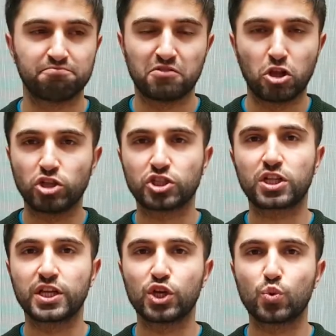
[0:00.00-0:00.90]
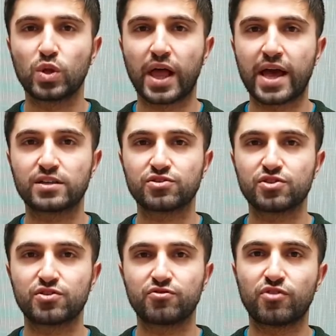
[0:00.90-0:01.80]
Logically, you will
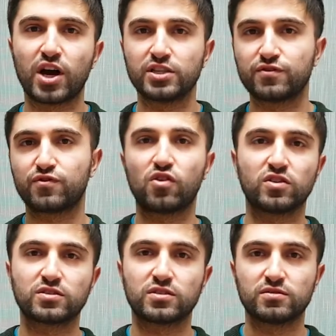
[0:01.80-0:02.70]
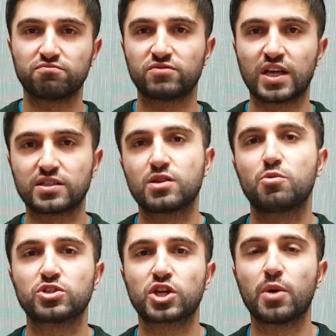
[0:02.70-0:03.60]
answer right front. That's the
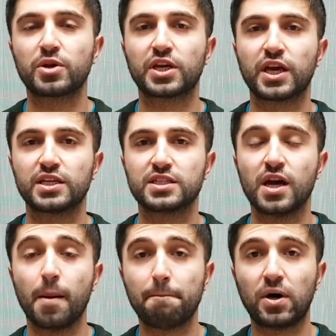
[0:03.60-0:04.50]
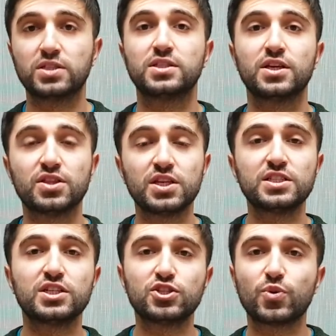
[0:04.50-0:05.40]
most common case. But in this
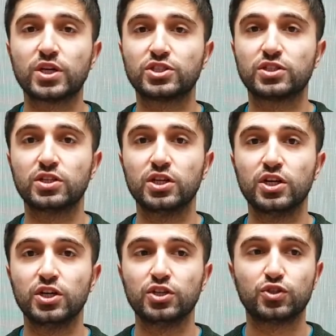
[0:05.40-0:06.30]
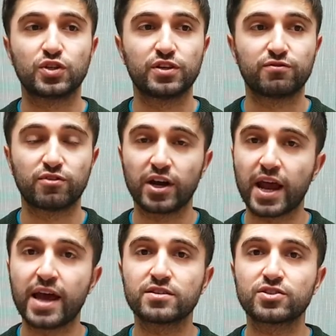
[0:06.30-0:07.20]
situation, to give right
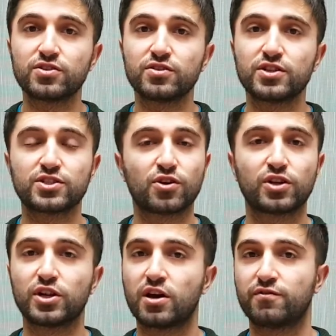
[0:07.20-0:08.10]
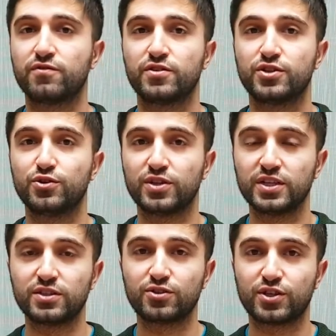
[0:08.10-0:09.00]
answer is not enough. You
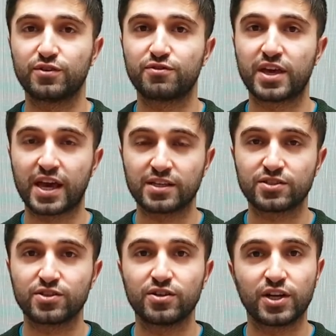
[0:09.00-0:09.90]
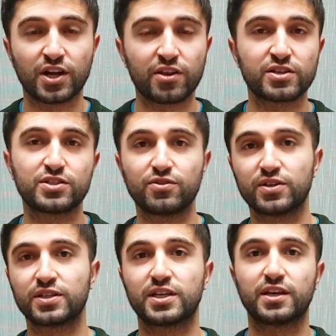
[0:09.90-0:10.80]
need to give the answer another
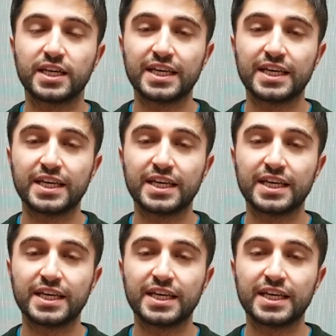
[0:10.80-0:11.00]
student gave.